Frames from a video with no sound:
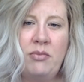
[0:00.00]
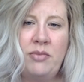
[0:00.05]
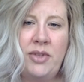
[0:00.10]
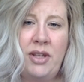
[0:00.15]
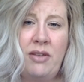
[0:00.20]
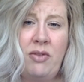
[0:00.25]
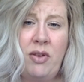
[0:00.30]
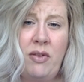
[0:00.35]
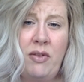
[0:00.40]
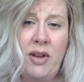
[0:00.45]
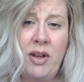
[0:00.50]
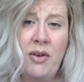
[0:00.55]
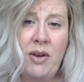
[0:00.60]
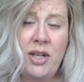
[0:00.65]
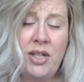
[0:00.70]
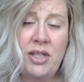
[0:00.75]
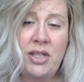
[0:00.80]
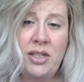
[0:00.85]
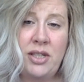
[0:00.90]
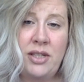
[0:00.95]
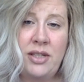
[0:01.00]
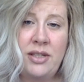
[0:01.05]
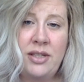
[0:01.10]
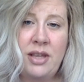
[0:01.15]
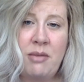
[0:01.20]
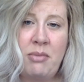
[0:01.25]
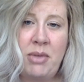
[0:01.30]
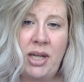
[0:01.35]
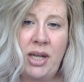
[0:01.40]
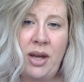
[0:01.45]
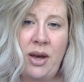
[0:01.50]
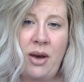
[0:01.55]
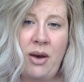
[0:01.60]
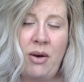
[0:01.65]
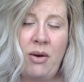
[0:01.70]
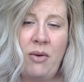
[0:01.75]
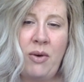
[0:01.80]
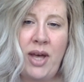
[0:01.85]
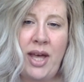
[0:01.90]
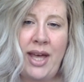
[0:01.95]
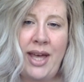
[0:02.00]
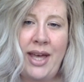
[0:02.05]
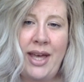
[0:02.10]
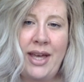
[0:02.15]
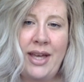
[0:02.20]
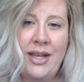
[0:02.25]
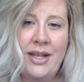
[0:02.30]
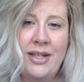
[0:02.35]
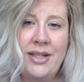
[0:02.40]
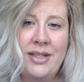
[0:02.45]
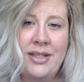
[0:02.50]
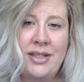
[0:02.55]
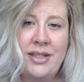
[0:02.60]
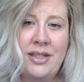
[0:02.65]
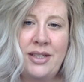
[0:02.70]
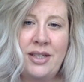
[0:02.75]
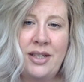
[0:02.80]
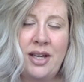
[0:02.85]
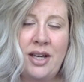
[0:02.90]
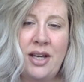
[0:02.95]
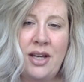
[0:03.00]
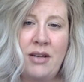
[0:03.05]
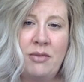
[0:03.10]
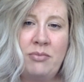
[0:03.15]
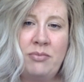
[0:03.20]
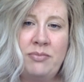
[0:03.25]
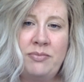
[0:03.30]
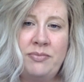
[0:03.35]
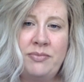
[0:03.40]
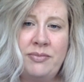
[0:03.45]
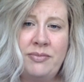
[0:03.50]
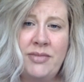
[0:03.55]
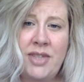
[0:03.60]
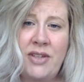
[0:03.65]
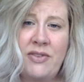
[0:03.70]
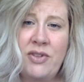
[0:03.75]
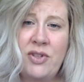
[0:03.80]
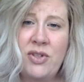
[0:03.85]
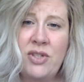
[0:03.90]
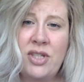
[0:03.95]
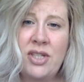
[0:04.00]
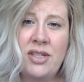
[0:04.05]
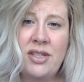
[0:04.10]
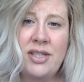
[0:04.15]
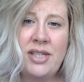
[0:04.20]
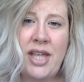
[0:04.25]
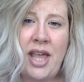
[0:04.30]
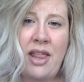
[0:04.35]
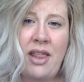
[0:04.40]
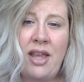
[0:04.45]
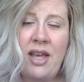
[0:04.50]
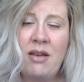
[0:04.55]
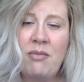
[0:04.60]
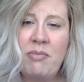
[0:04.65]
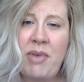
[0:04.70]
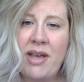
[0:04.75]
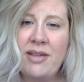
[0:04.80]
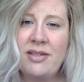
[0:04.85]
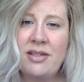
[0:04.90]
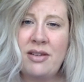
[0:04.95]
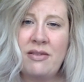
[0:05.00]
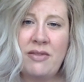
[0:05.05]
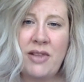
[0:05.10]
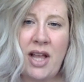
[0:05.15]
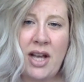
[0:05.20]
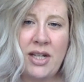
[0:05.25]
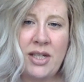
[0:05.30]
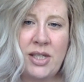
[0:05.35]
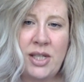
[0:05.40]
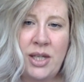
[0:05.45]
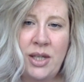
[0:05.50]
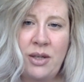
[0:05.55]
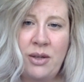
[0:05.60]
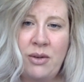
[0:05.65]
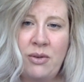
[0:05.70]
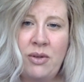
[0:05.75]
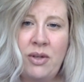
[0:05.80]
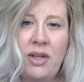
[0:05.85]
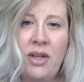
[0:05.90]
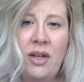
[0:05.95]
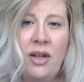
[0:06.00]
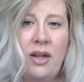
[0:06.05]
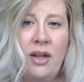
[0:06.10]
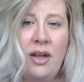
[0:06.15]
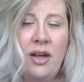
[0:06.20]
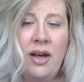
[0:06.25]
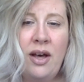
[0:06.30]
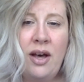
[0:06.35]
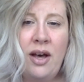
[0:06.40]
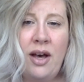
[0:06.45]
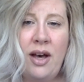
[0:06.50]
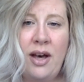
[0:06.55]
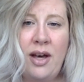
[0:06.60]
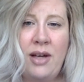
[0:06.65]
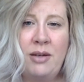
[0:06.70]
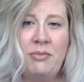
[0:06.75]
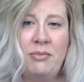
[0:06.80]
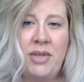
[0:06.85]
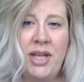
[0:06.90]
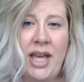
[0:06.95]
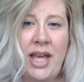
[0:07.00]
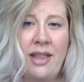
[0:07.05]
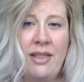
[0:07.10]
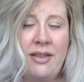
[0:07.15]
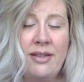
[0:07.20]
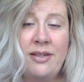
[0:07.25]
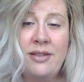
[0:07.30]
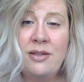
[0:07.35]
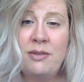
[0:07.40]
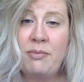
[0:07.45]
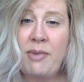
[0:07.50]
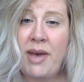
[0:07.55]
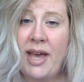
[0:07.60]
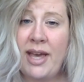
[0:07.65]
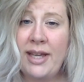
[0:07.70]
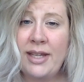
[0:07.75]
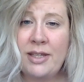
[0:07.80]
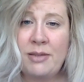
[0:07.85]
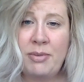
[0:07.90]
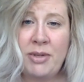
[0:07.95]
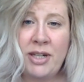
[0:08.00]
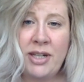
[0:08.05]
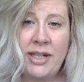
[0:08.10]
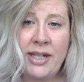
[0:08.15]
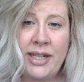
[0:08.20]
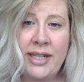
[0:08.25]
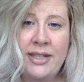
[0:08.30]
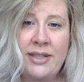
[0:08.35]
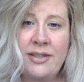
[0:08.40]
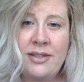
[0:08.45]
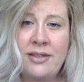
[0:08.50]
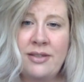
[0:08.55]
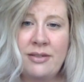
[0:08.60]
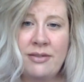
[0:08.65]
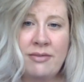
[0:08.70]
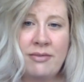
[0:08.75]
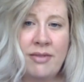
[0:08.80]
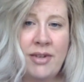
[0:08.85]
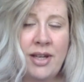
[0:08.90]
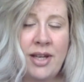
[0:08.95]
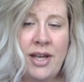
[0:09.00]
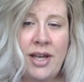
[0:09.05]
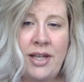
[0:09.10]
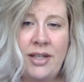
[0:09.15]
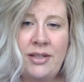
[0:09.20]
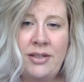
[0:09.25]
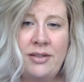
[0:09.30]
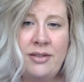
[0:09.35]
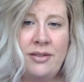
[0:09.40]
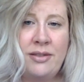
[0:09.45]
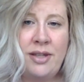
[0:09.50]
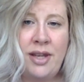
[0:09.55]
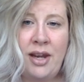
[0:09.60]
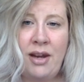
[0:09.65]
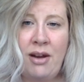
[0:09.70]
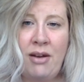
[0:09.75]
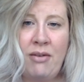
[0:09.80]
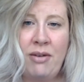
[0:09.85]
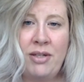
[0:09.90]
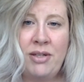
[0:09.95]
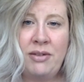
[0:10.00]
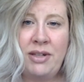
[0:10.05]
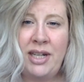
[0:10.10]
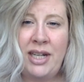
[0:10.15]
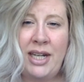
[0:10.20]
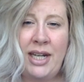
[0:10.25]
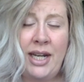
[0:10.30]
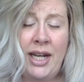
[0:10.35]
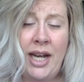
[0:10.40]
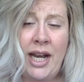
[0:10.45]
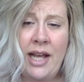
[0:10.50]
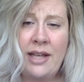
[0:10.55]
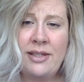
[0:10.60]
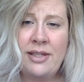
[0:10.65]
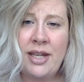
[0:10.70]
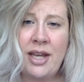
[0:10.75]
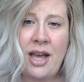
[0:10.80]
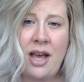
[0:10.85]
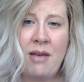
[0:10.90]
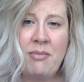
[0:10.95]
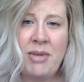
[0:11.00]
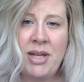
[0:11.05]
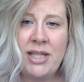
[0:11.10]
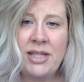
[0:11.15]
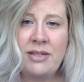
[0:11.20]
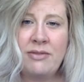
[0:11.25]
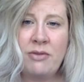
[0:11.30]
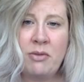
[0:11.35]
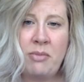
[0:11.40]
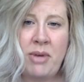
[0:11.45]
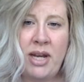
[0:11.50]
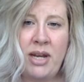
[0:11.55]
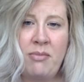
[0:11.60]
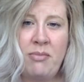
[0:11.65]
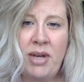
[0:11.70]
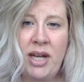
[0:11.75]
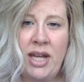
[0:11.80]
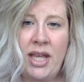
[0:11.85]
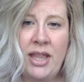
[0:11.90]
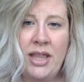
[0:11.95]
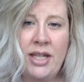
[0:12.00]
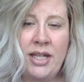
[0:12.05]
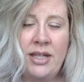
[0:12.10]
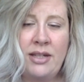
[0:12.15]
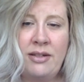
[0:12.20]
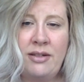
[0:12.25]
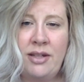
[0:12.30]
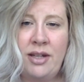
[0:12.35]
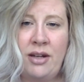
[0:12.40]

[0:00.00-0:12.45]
If you have any questions, let me know. And if you're still selling, best of luck to you. Again, this is my experience. I don't need any nasty comments from anybody that,